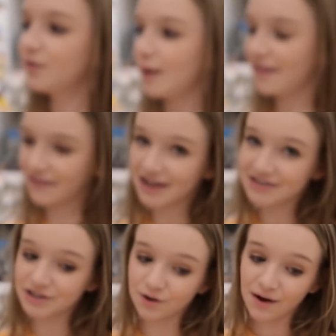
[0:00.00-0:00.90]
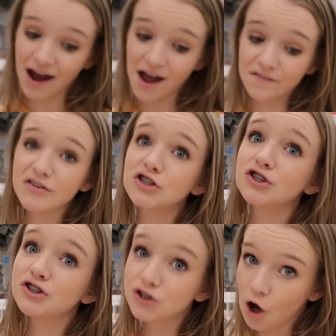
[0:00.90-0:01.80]
only bad thing is, though, I have
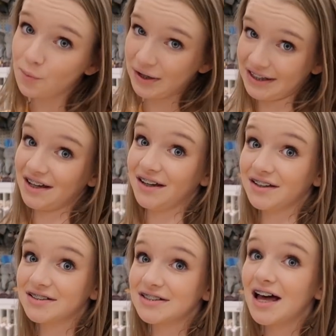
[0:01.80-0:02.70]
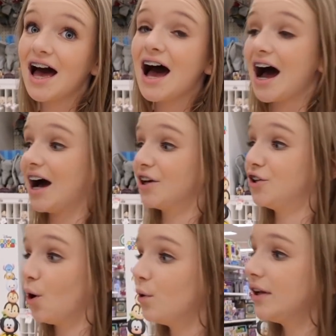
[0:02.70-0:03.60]
so many cakes. Mm -hmm. I
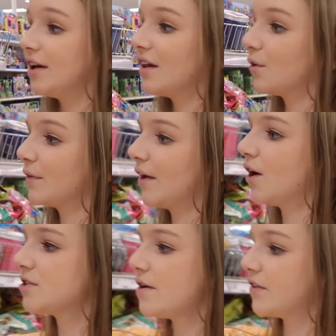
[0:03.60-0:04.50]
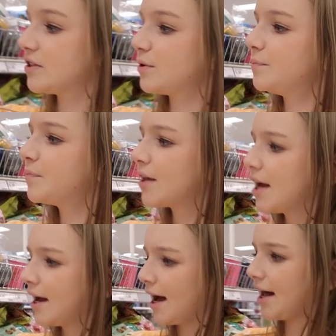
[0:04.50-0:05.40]
mm-hmm. don't need another one. They also have this one,
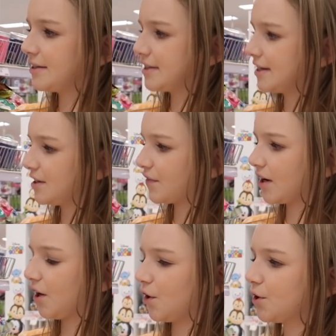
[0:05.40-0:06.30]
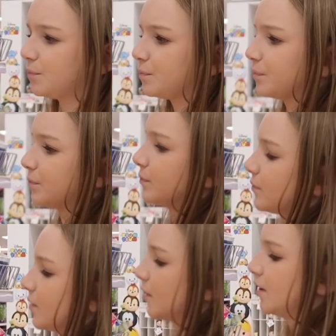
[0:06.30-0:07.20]
and it's in a different color.
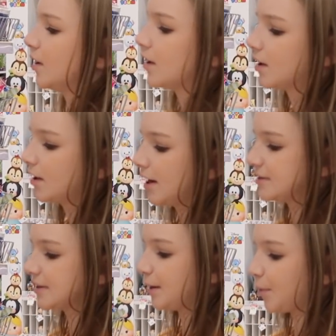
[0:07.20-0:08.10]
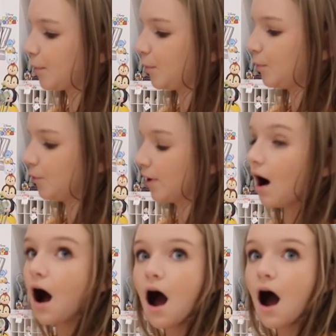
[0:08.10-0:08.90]
It's in like purple blue.